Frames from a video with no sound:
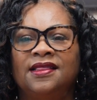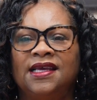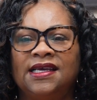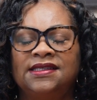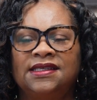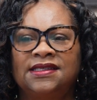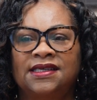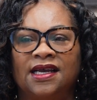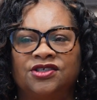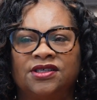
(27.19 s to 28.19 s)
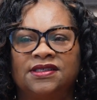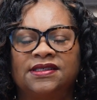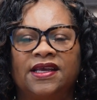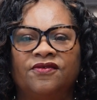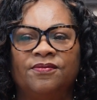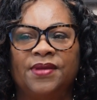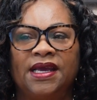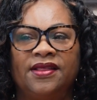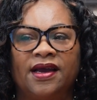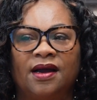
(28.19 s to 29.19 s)
These discussions give me
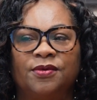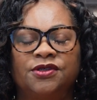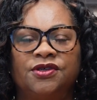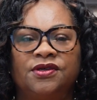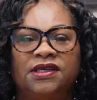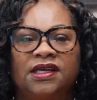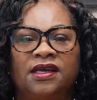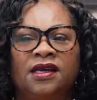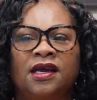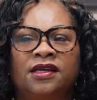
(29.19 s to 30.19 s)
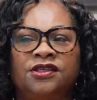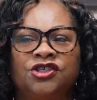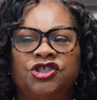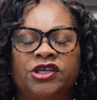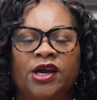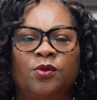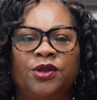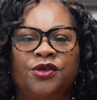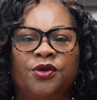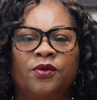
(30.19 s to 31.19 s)
the opportunity to share
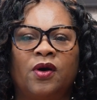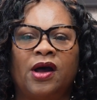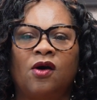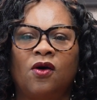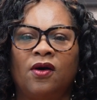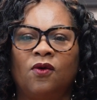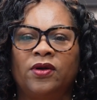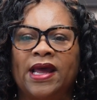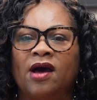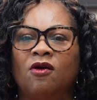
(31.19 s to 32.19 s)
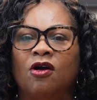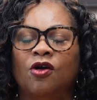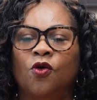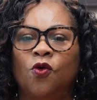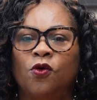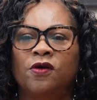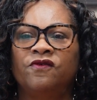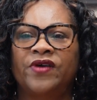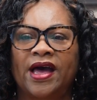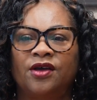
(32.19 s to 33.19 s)
with you on how our core
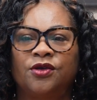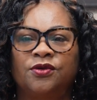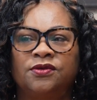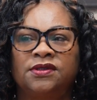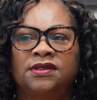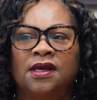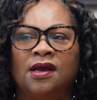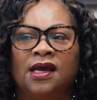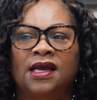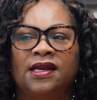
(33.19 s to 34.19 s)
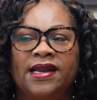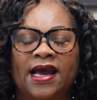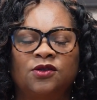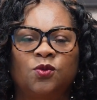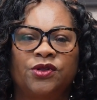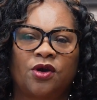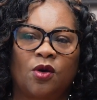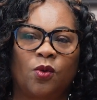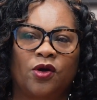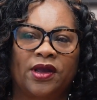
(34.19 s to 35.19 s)
values connect with our
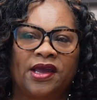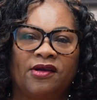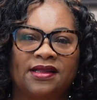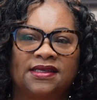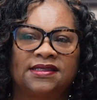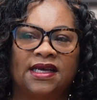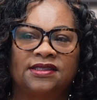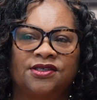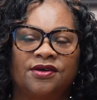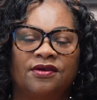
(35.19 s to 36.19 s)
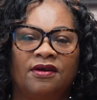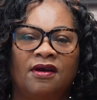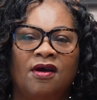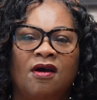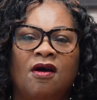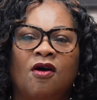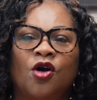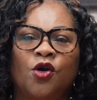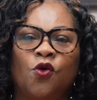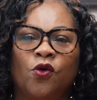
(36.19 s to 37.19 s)
work here at the Center.
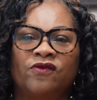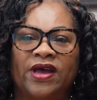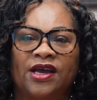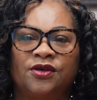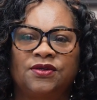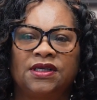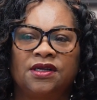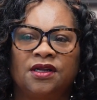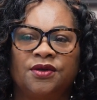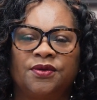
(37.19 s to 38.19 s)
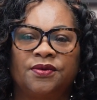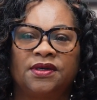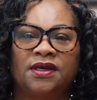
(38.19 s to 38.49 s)
Our core values include